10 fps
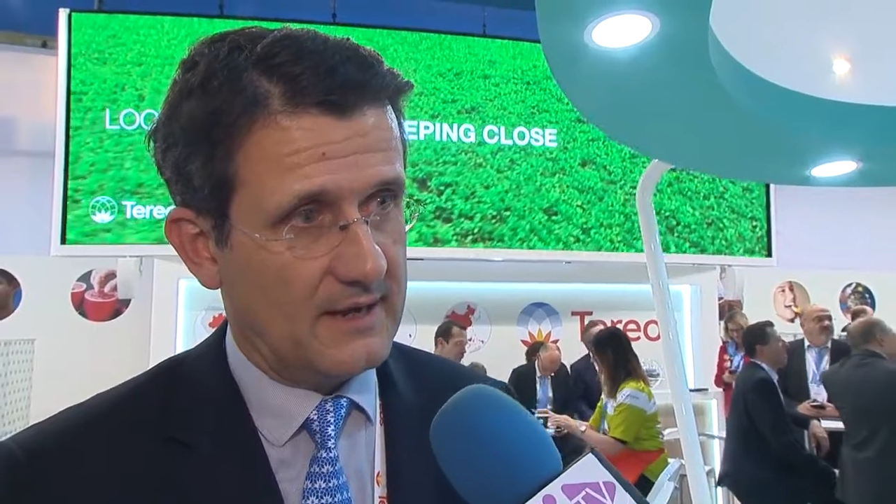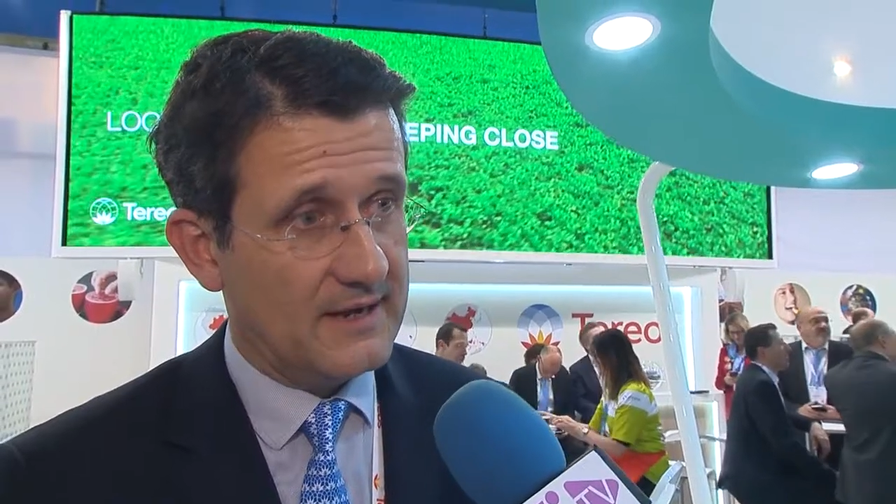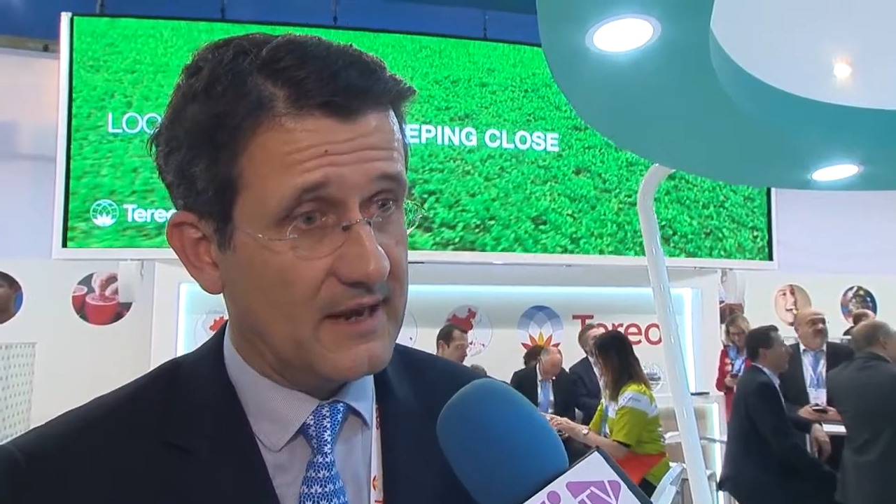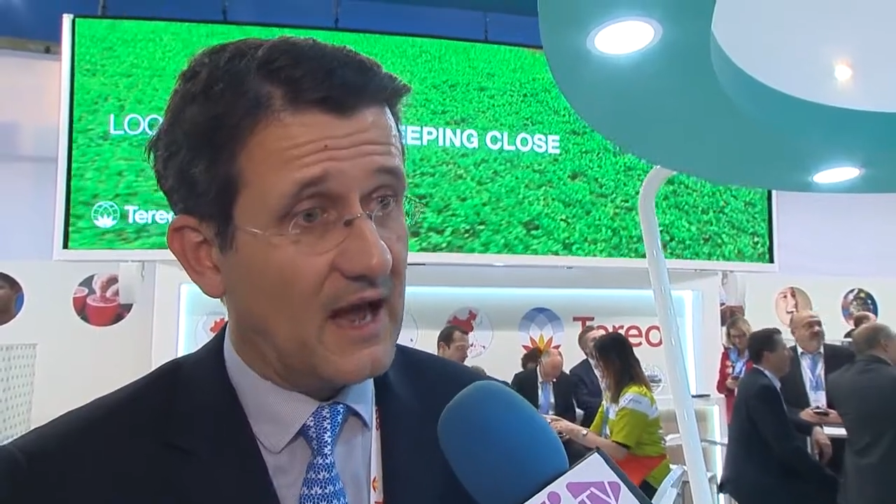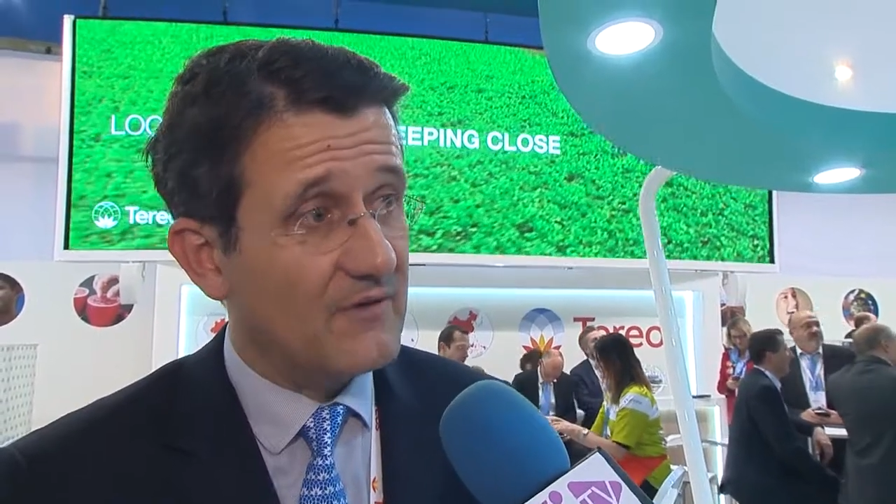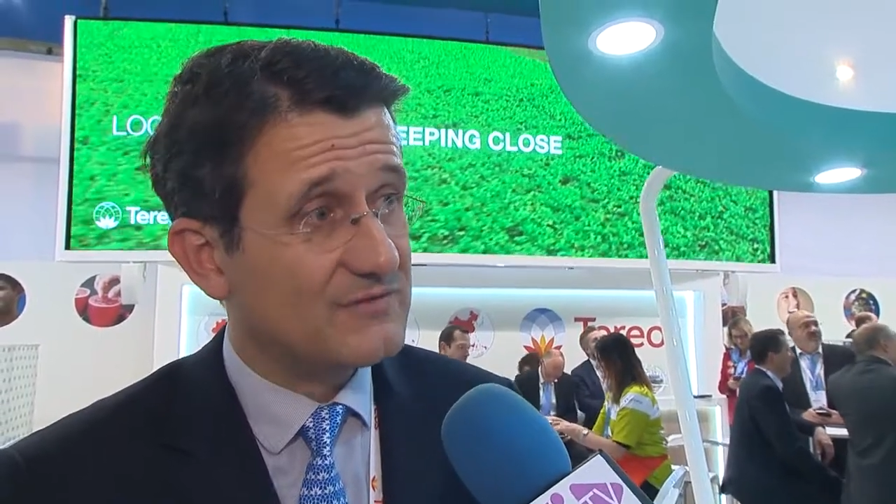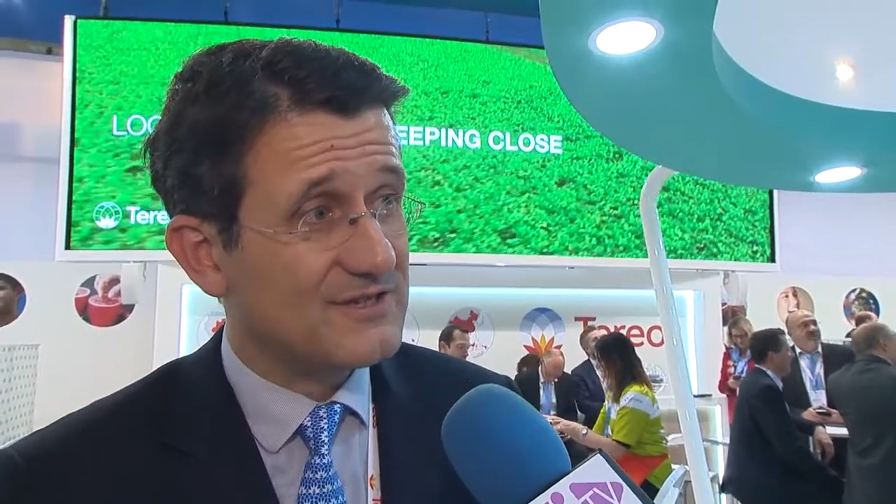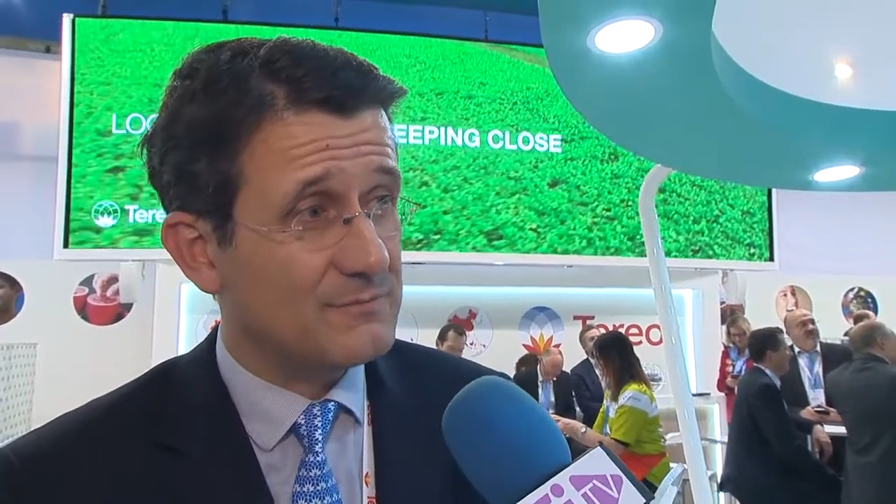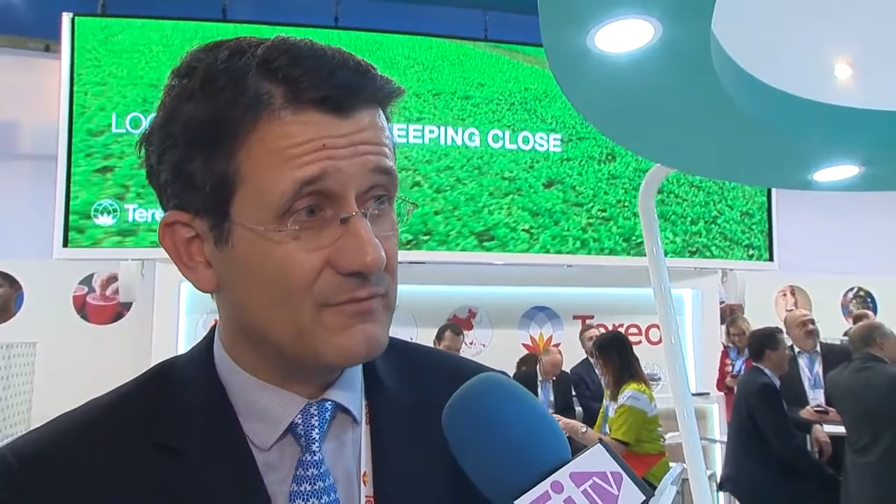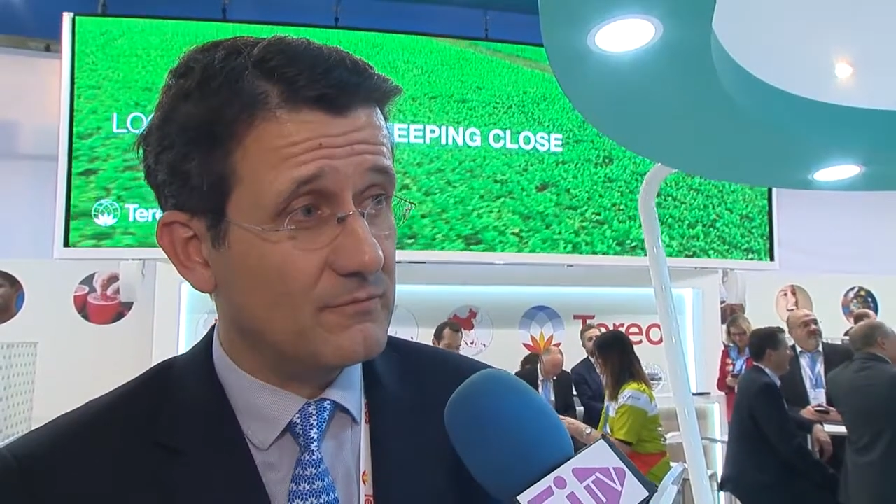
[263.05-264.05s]
and have
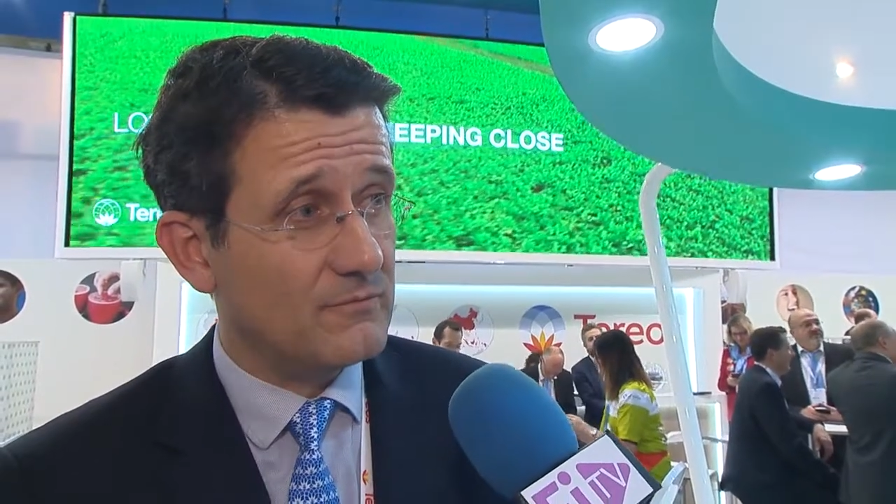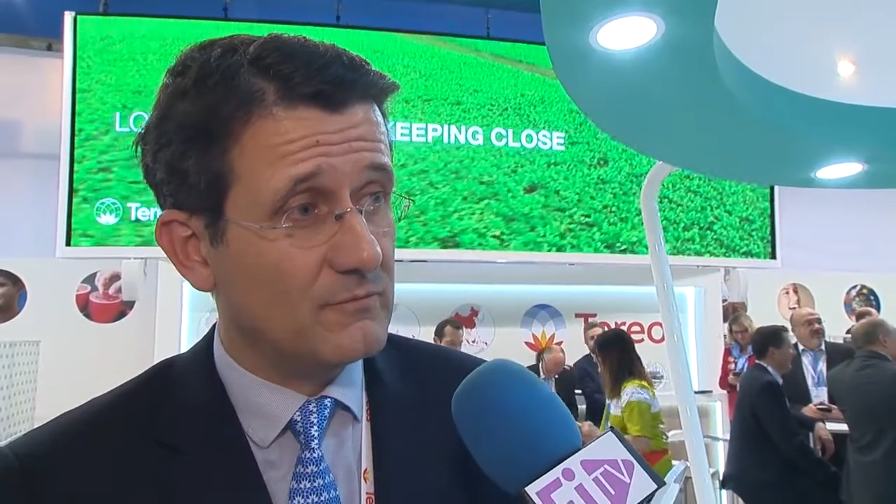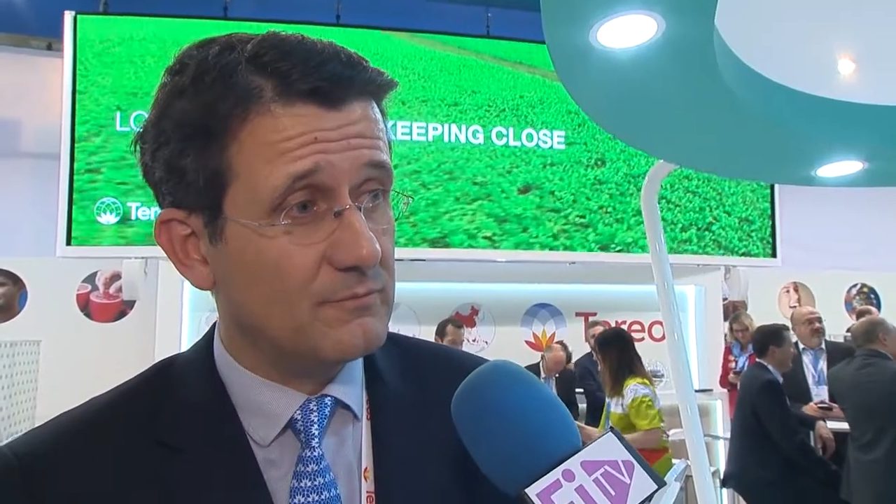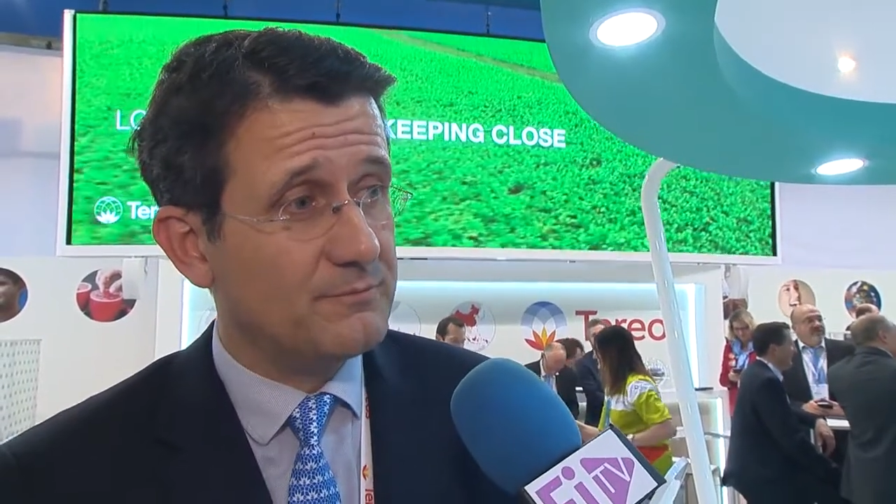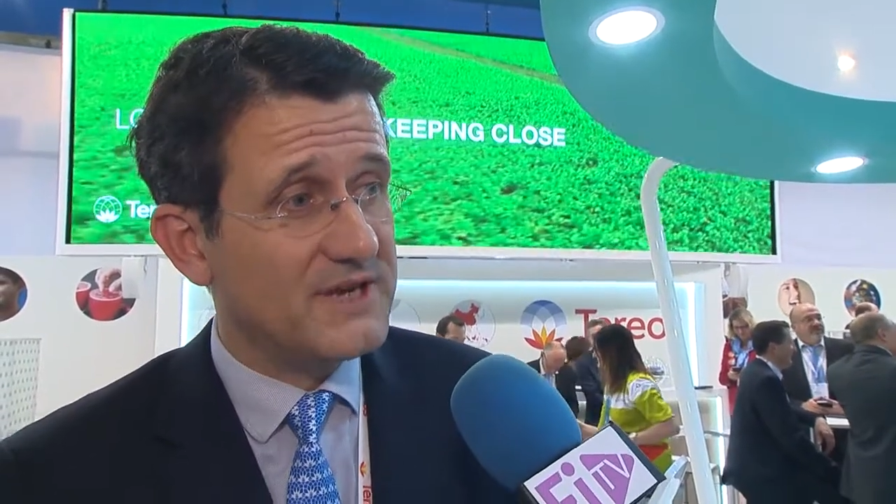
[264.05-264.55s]
some